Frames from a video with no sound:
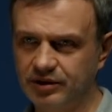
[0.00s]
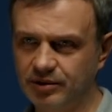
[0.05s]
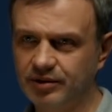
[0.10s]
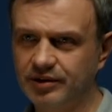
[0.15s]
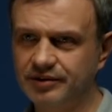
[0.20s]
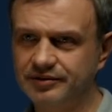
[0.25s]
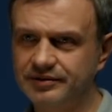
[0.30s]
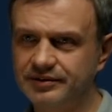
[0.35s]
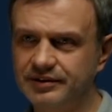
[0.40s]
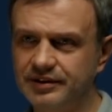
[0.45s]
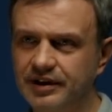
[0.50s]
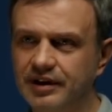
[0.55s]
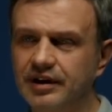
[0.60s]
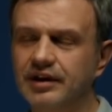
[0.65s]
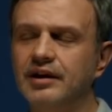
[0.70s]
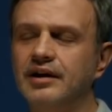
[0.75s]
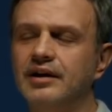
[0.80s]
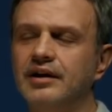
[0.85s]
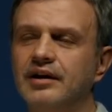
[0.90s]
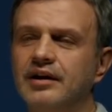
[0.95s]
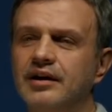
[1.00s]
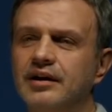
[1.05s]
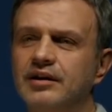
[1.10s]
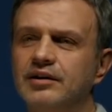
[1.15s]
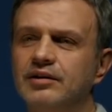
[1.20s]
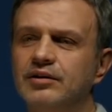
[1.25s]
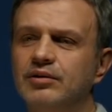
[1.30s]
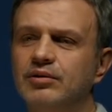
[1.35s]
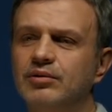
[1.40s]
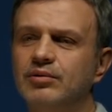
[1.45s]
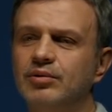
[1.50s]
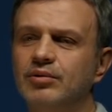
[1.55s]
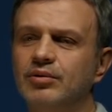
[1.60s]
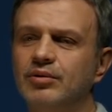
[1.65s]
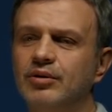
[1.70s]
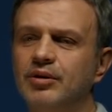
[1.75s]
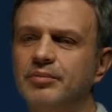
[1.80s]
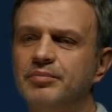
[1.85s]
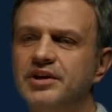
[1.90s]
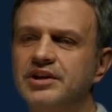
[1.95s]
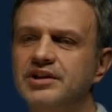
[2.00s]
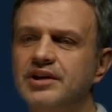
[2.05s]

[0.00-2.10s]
to release a branch of French battleships,